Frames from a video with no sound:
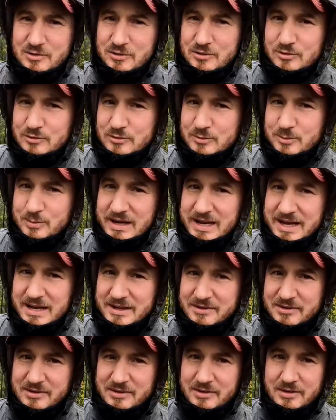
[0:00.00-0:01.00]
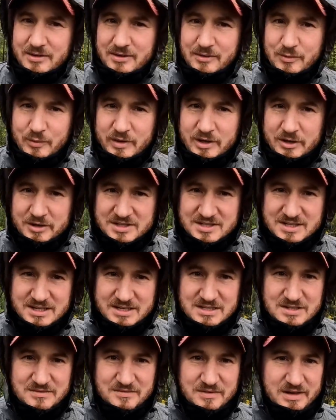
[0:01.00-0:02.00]
to plant uh,
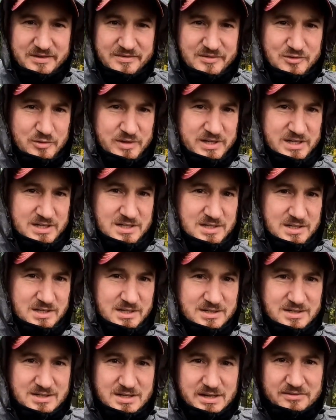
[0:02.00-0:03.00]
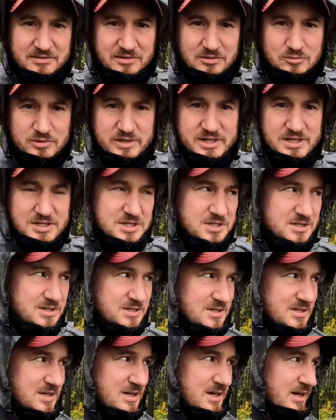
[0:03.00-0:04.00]
365 trees in several
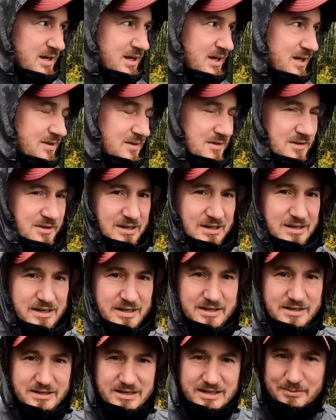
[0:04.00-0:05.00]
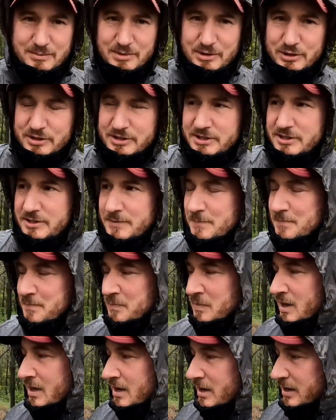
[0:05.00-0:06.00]
regions in, the, in Limburg.
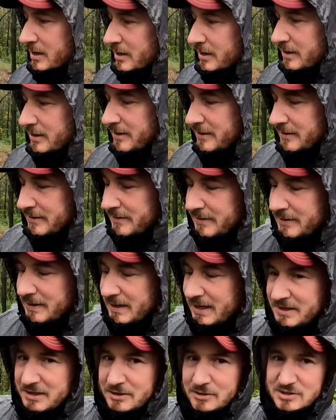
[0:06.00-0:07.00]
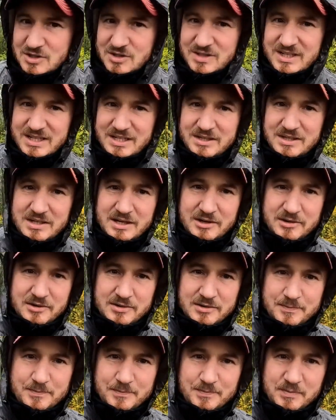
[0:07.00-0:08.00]
Uh, and they also did it
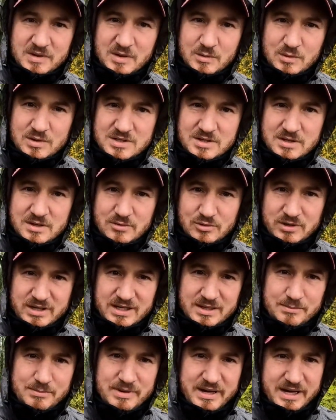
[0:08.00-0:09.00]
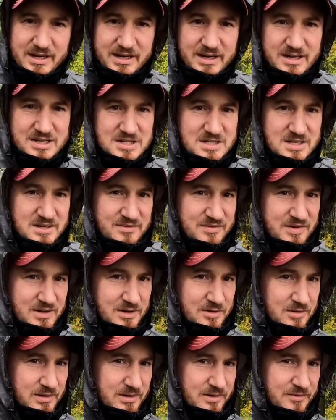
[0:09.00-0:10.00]
here. There was a really big initiative
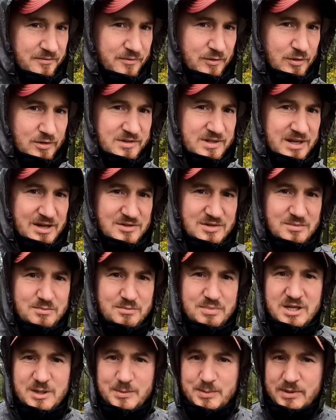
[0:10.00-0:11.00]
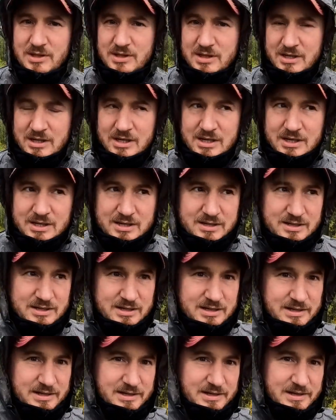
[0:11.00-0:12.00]
here. At 4,000 people
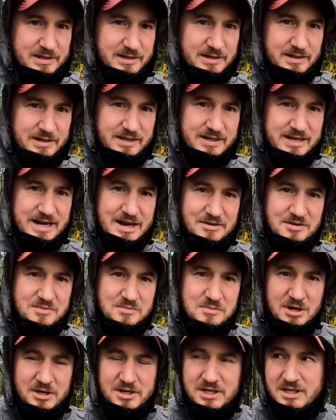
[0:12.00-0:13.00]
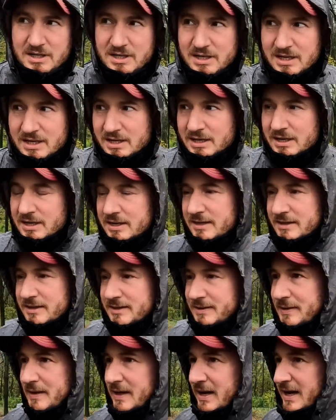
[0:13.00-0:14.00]
uh, gathered money
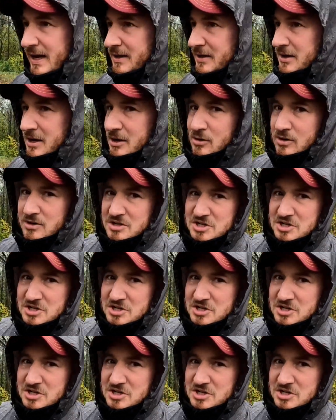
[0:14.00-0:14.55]
uh, and now